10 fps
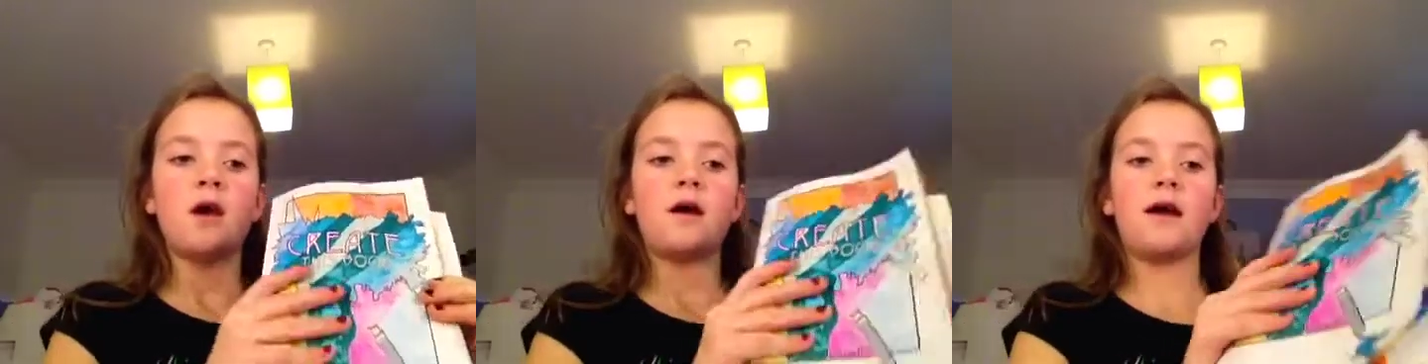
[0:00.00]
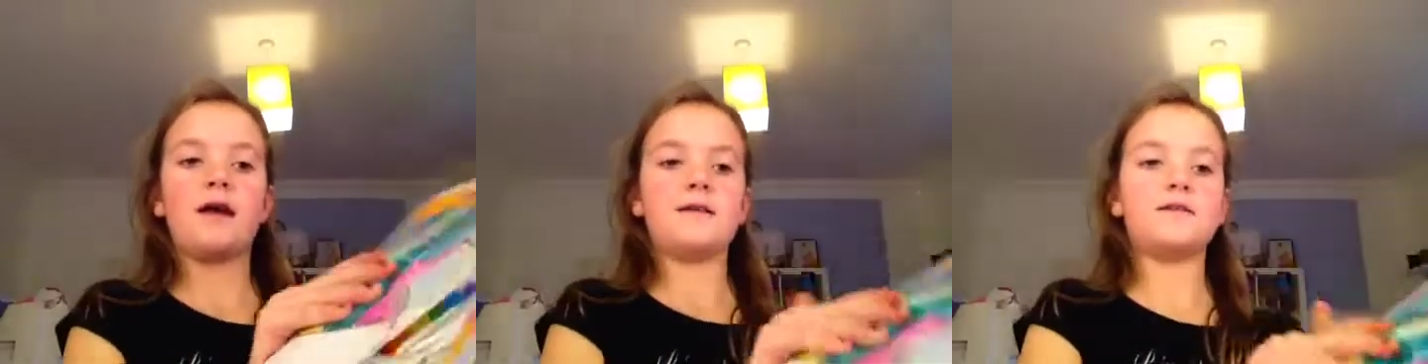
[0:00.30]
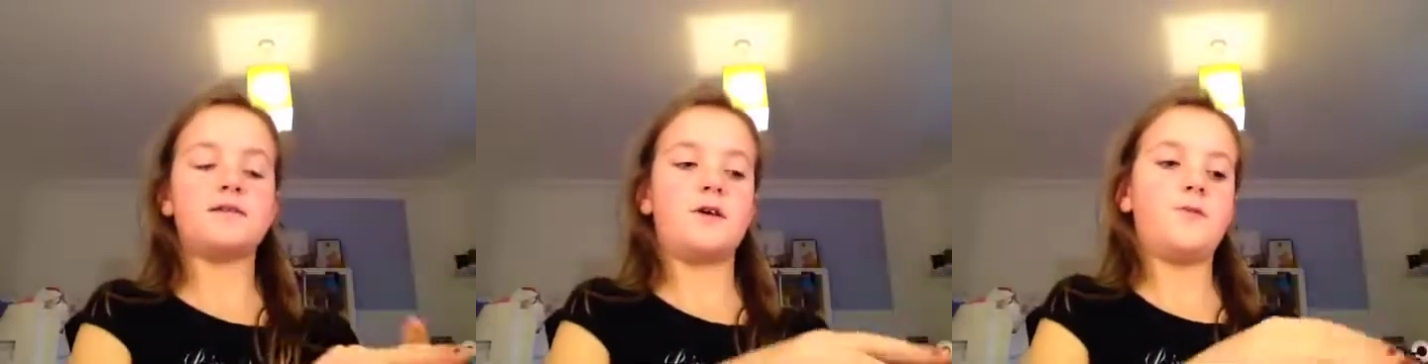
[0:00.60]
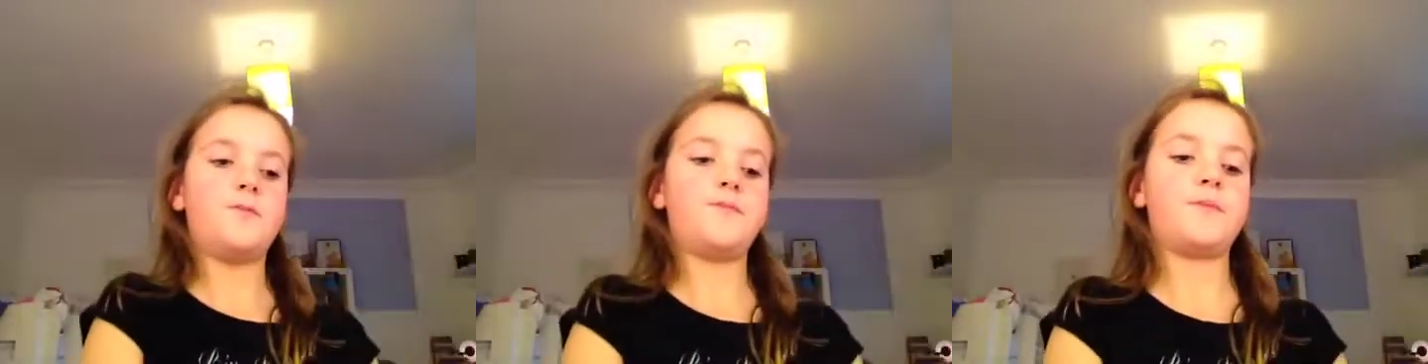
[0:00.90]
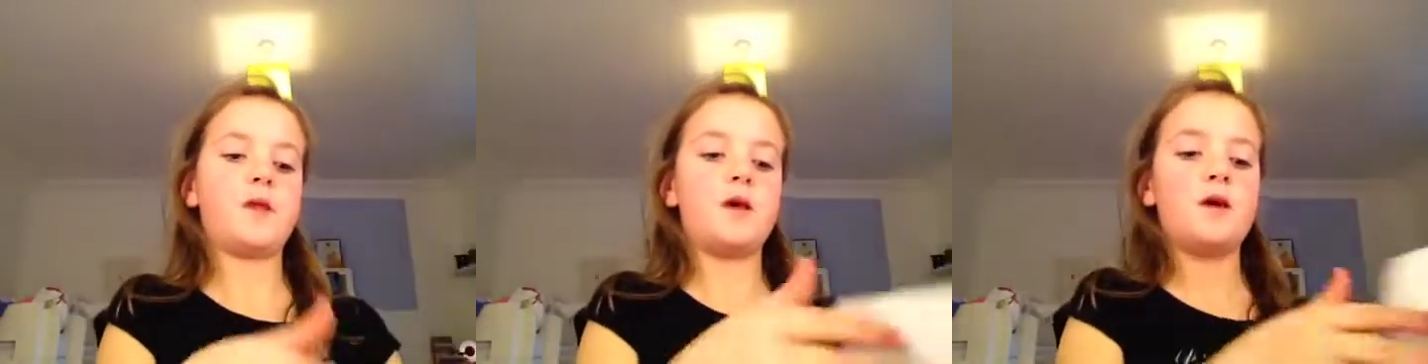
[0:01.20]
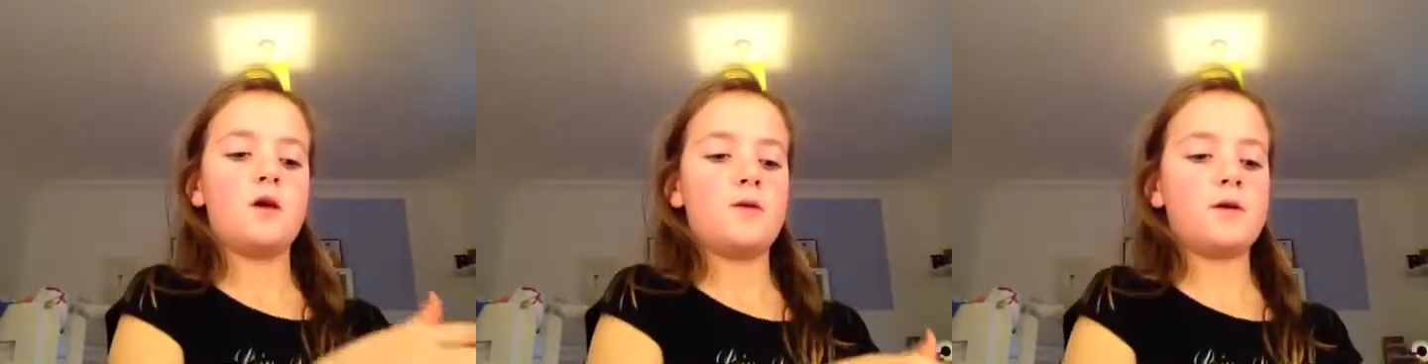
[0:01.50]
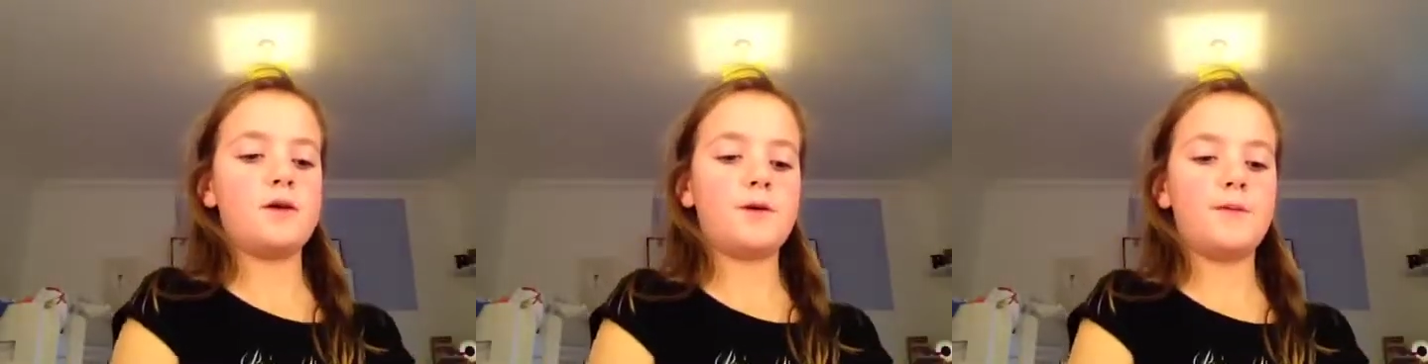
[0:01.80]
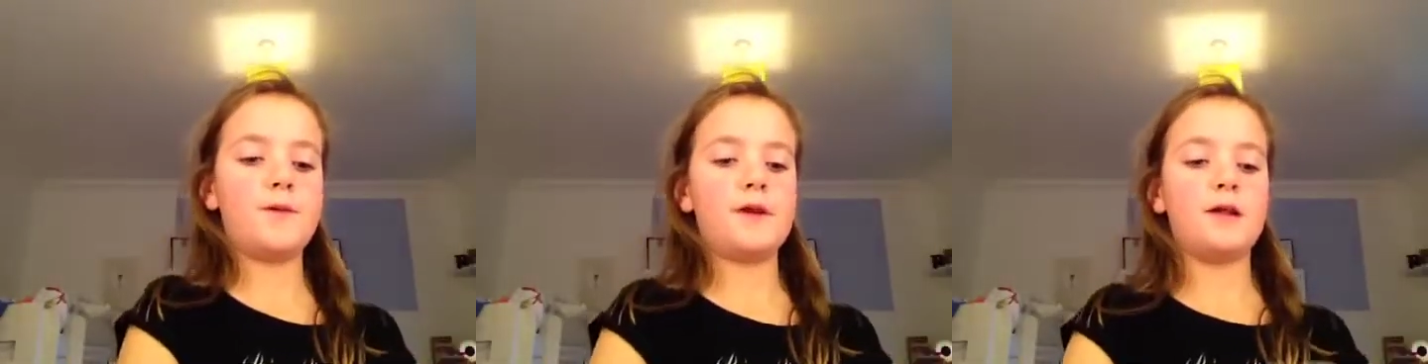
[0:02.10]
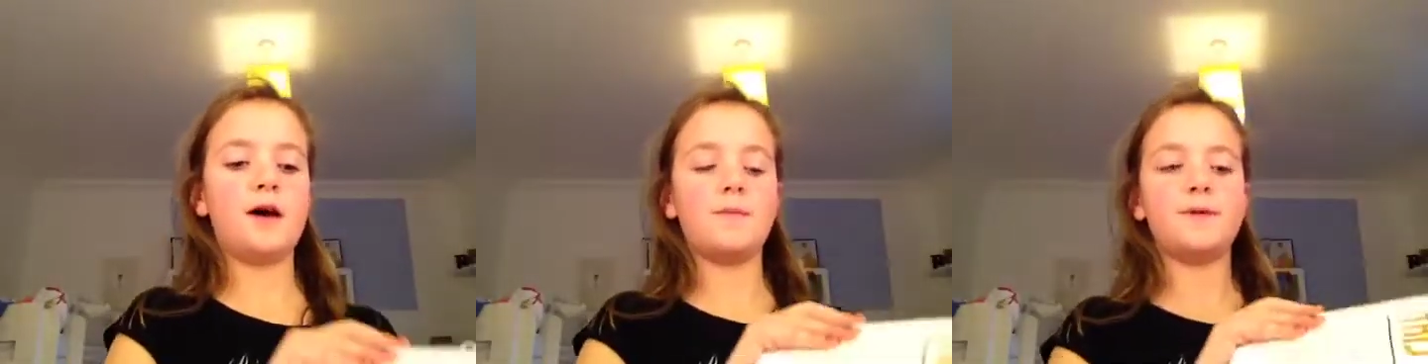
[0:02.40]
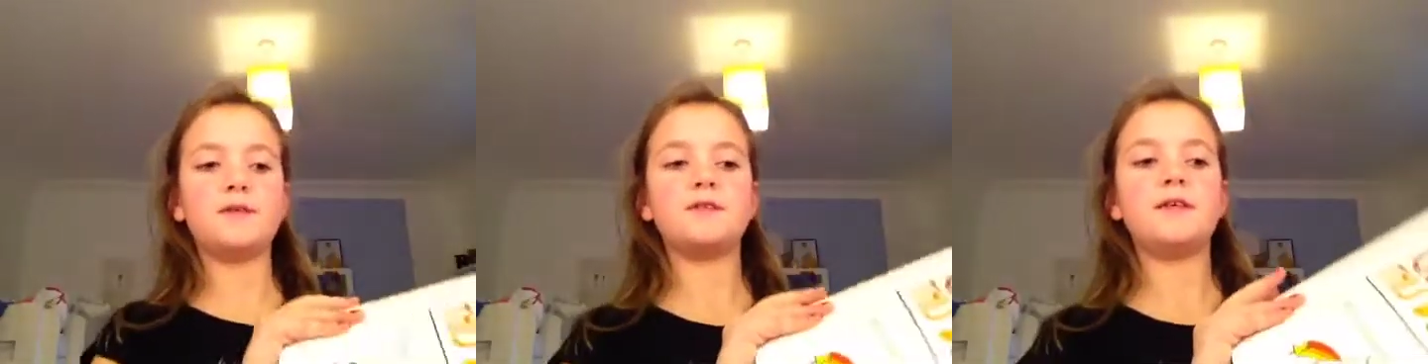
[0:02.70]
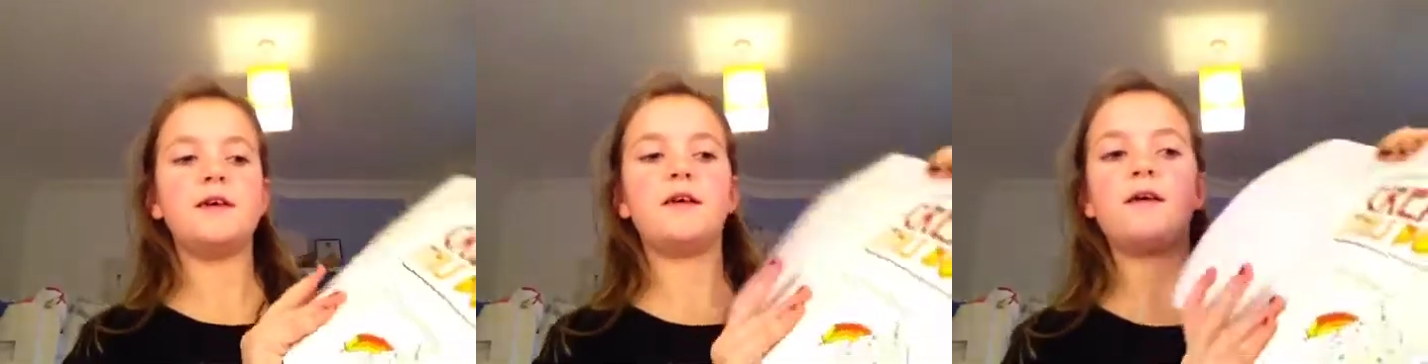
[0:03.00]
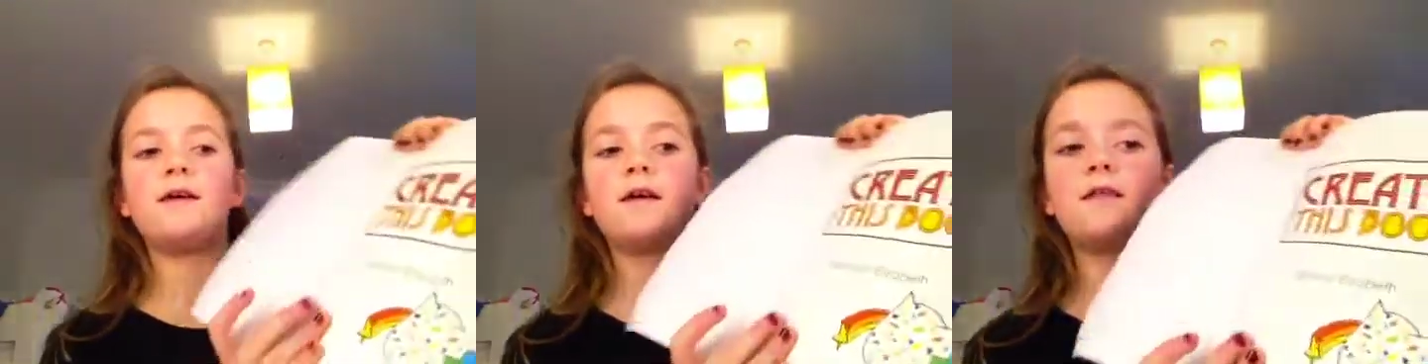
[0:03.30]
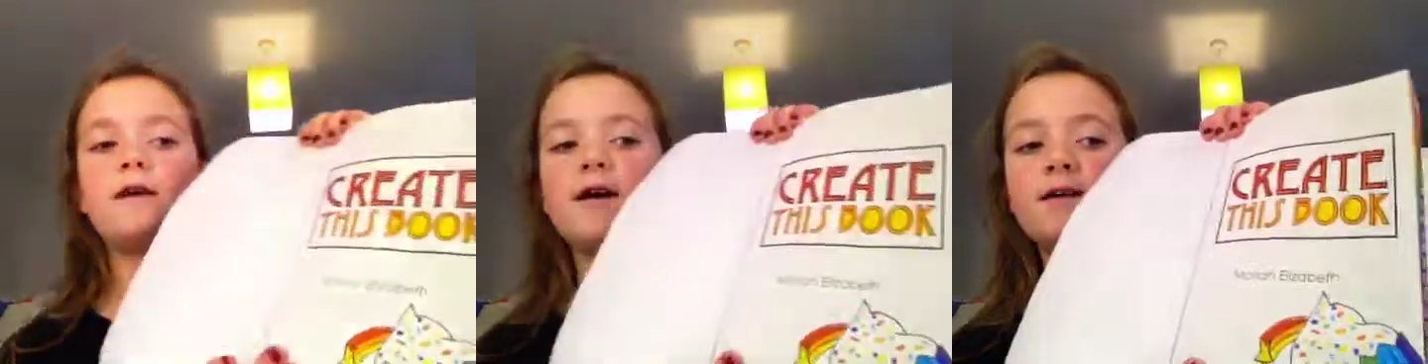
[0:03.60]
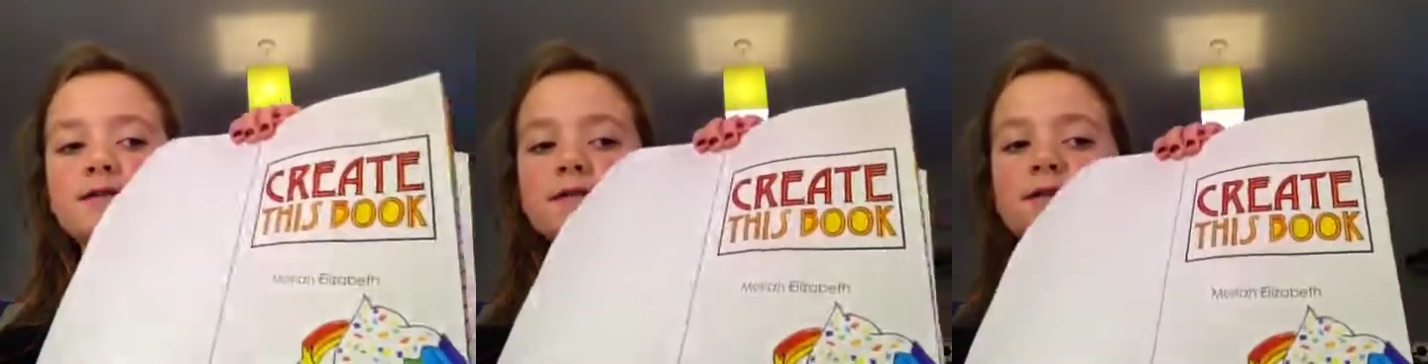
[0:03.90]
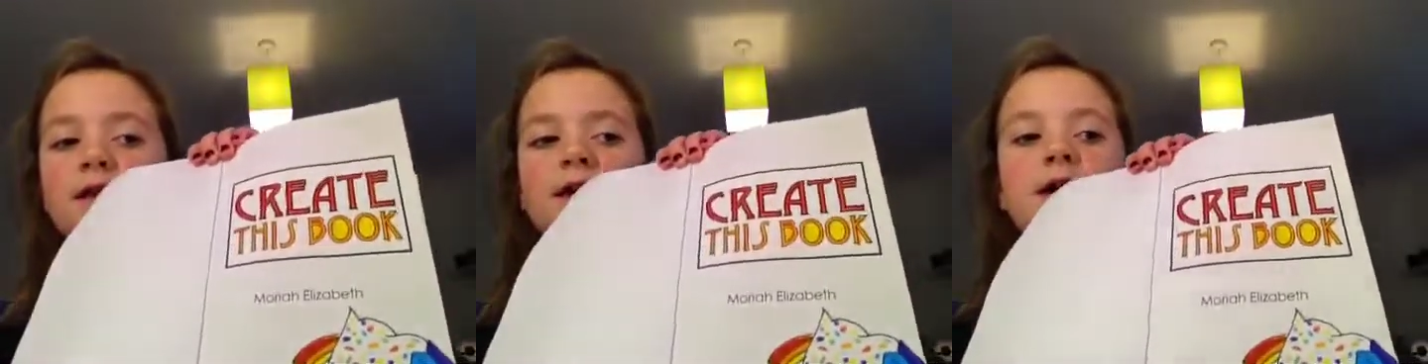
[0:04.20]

Okay, so when you open it up, you see this,